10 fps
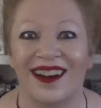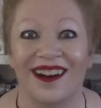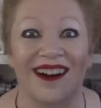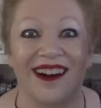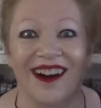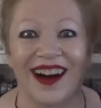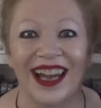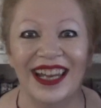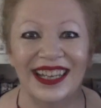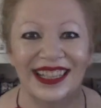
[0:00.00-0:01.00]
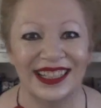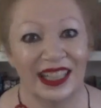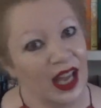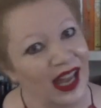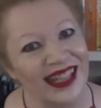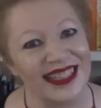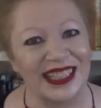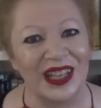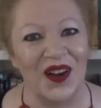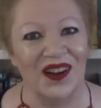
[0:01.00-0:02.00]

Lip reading: Hi, how's it going?